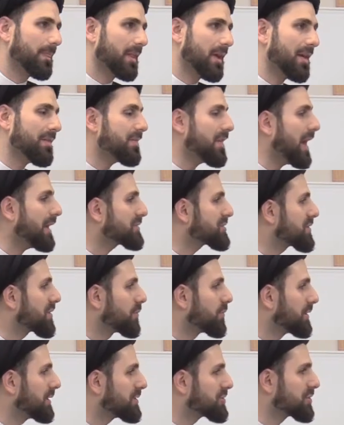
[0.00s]
And that's the
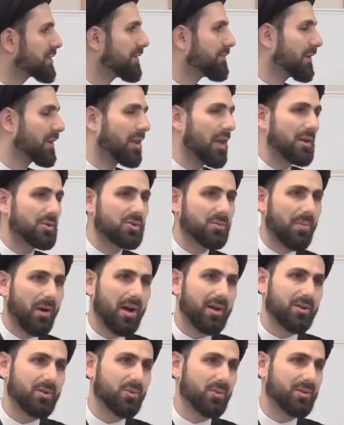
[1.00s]
religion of Allah
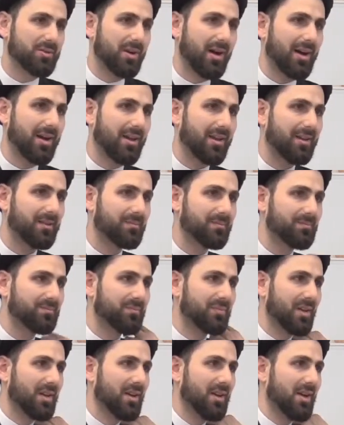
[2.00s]
subhanahu wa ta'ala.
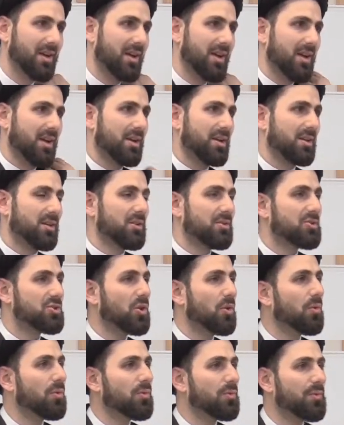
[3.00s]

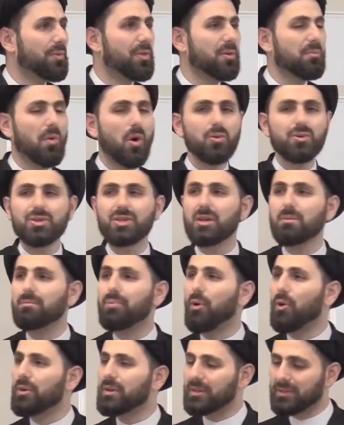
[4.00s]
So the most
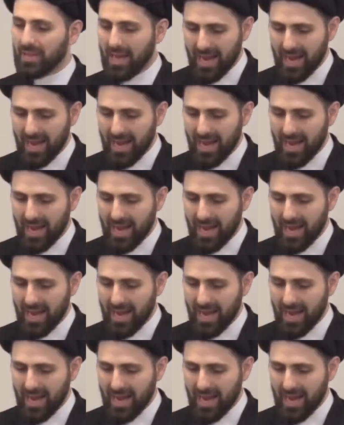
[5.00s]
important